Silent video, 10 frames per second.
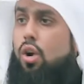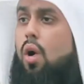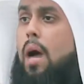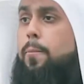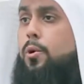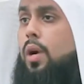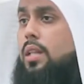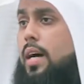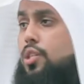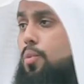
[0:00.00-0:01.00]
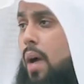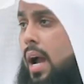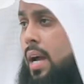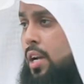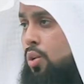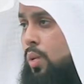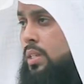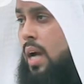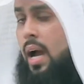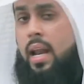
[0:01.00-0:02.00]
go up to Allah subhanahu wa
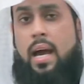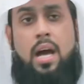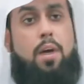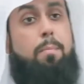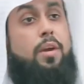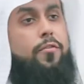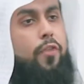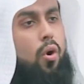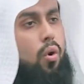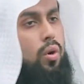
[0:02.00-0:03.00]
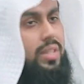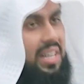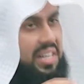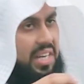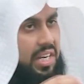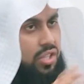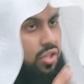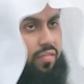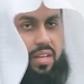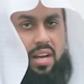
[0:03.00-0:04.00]
ta'ala before the deeds
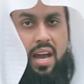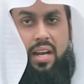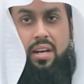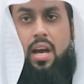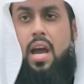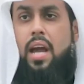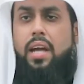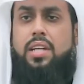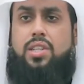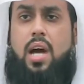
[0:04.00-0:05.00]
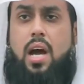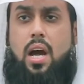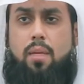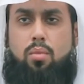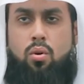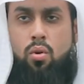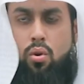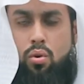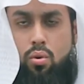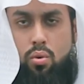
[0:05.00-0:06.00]
of the night.
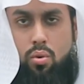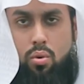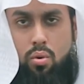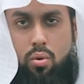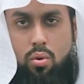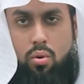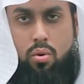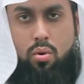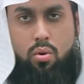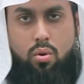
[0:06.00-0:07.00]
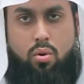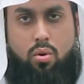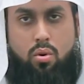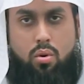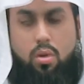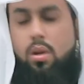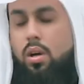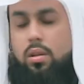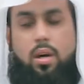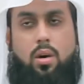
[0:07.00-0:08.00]
Hijabuhun Noor.
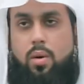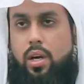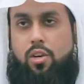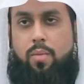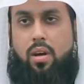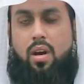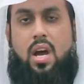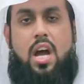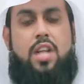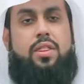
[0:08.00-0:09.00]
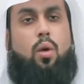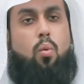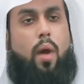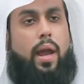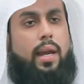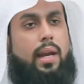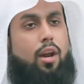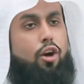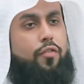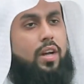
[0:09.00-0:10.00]
Allahu Akbar. The veil
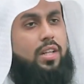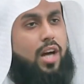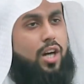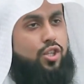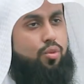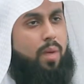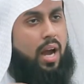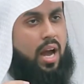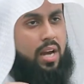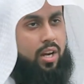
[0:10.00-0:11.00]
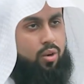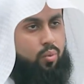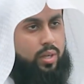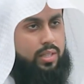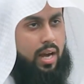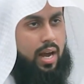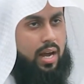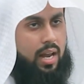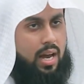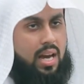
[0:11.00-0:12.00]
of Allah subhanahu wa
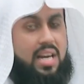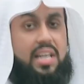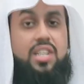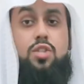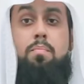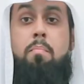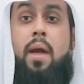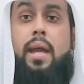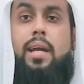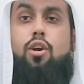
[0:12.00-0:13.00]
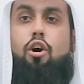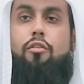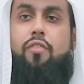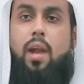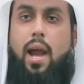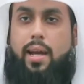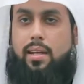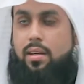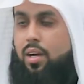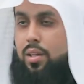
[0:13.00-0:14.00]
ta'ala is made of
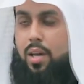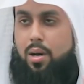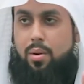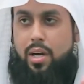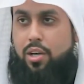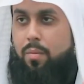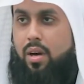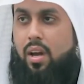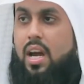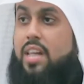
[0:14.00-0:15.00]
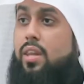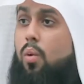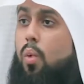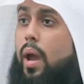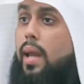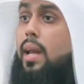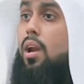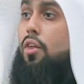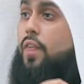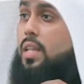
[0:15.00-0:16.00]
light. Allahu Akbar. The veil
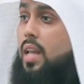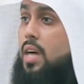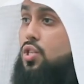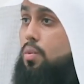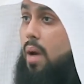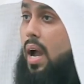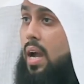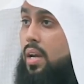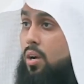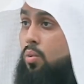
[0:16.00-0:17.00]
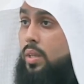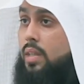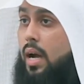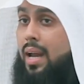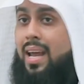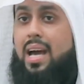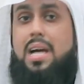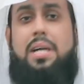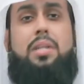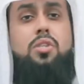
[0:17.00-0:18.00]
of Allah subhanahu wa ta'ala
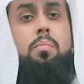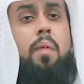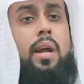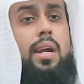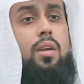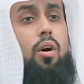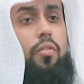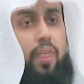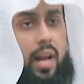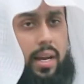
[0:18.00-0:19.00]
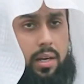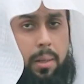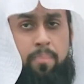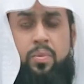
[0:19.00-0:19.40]
is made of light.